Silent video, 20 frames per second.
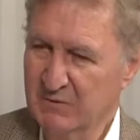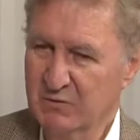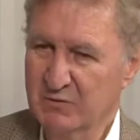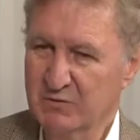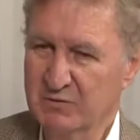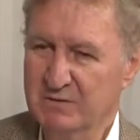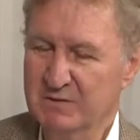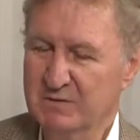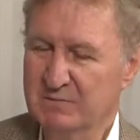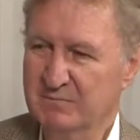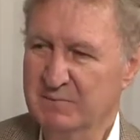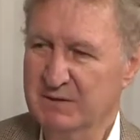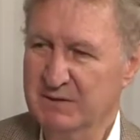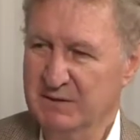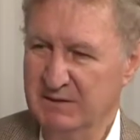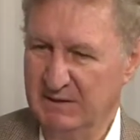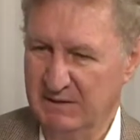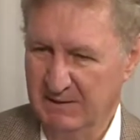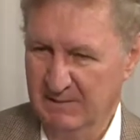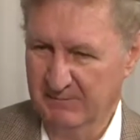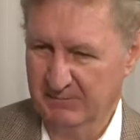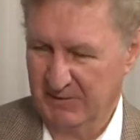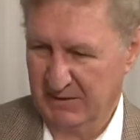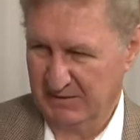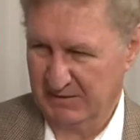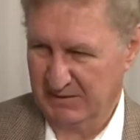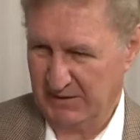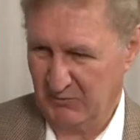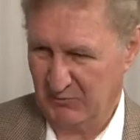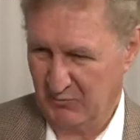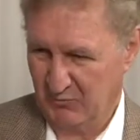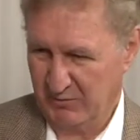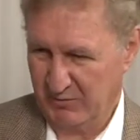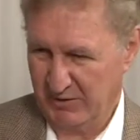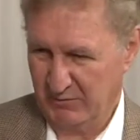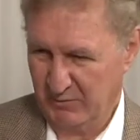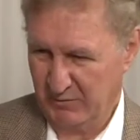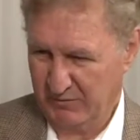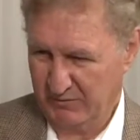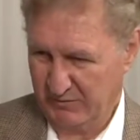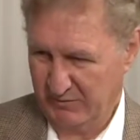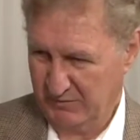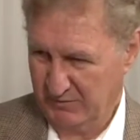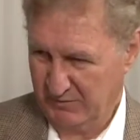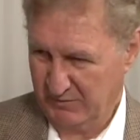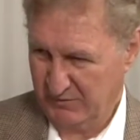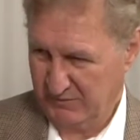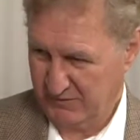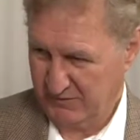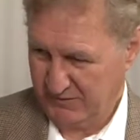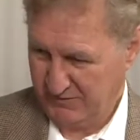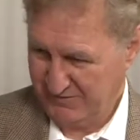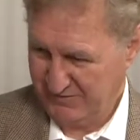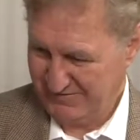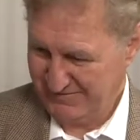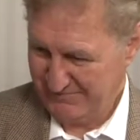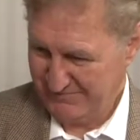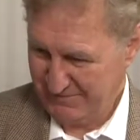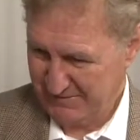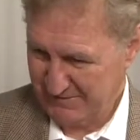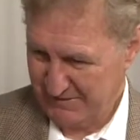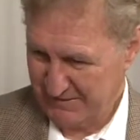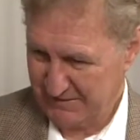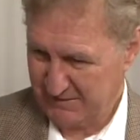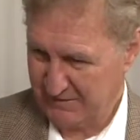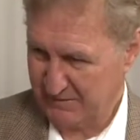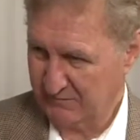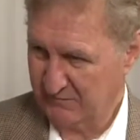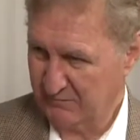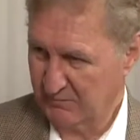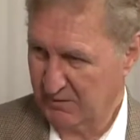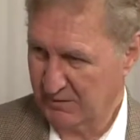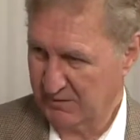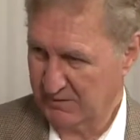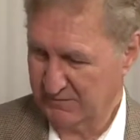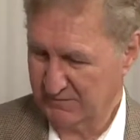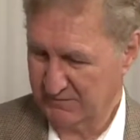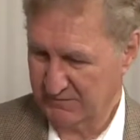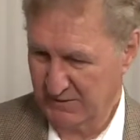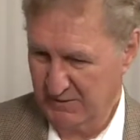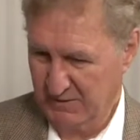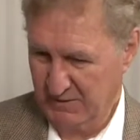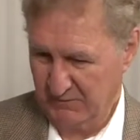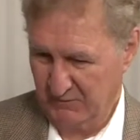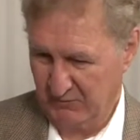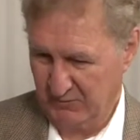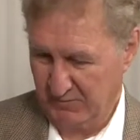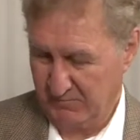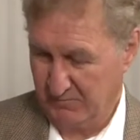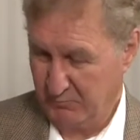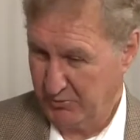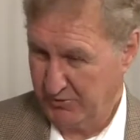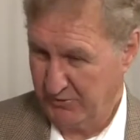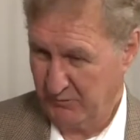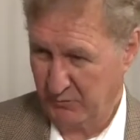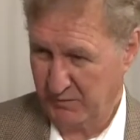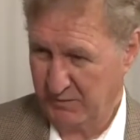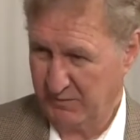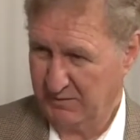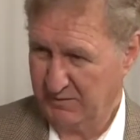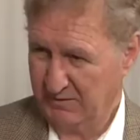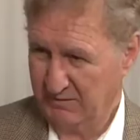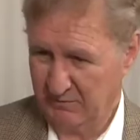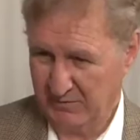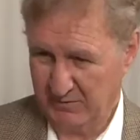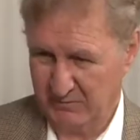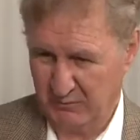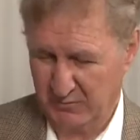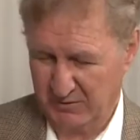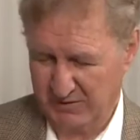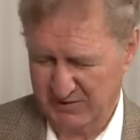Could it be that they really want to intimidate these miners to a point where these people